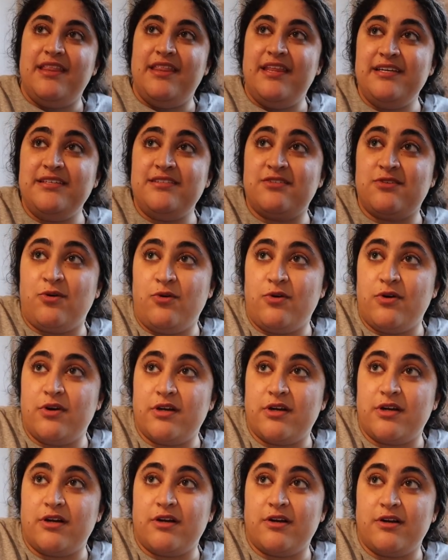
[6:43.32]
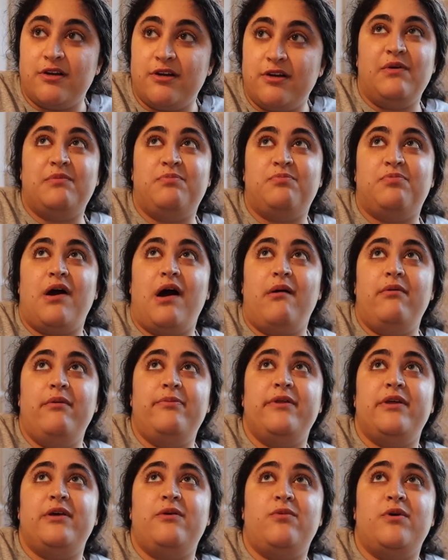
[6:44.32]
This corner would
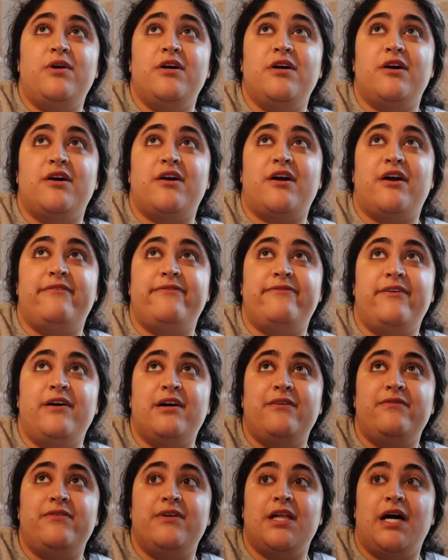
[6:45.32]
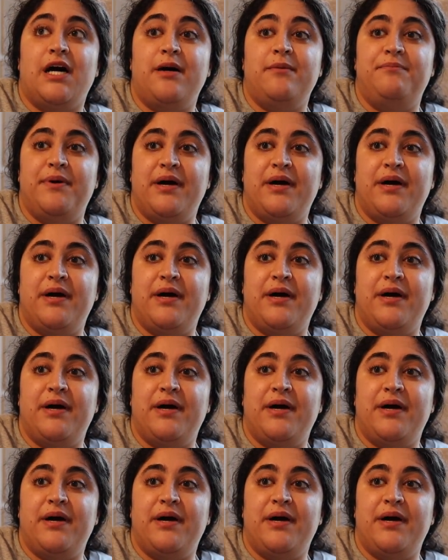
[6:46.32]
probably work a fuck of a lot